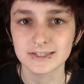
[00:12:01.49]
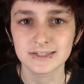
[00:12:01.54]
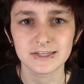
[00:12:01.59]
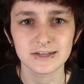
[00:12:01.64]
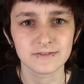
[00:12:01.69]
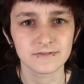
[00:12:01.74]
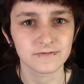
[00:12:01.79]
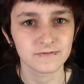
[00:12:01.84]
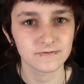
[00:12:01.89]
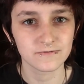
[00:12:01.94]
If
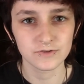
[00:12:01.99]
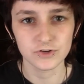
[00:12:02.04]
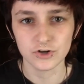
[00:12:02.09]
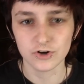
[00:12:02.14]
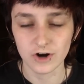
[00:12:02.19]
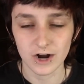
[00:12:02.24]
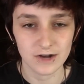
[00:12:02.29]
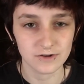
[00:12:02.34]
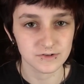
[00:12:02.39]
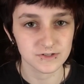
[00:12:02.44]
your
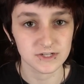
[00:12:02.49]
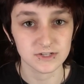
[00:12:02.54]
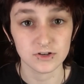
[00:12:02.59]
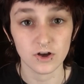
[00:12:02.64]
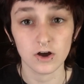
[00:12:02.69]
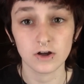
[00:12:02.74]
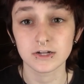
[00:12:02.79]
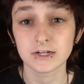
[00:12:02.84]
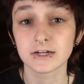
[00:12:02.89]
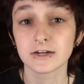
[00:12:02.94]
house is
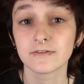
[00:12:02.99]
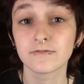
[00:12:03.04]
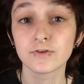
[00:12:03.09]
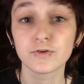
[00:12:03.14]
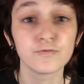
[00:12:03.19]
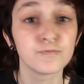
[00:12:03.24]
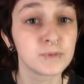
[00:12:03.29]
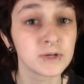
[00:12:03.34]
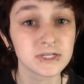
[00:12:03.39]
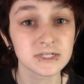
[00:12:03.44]
haunted, if you've
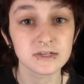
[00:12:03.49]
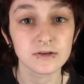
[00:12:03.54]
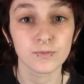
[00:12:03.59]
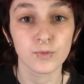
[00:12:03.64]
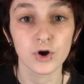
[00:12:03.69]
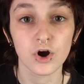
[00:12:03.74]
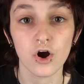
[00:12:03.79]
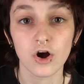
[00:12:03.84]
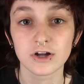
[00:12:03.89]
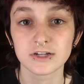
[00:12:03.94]
been somewhere
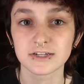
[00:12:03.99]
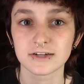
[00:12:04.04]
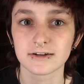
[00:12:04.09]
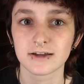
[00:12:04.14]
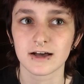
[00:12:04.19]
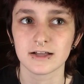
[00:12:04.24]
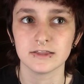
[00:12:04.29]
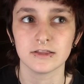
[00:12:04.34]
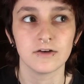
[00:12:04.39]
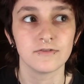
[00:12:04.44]
haunted,
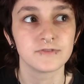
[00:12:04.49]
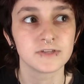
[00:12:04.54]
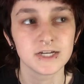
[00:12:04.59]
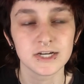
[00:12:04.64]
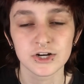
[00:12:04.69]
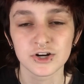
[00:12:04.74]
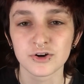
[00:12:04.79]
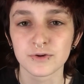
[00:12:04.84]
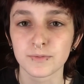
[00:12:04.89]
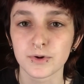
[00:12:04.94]
I'd love to
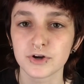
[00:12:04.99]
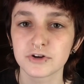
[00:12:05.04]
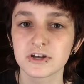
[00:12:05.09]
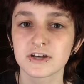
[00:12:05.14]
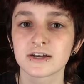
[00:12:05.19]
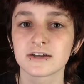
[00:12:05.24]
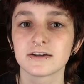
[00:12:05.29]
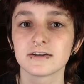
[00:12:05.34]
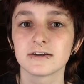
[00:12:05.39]
hear about it.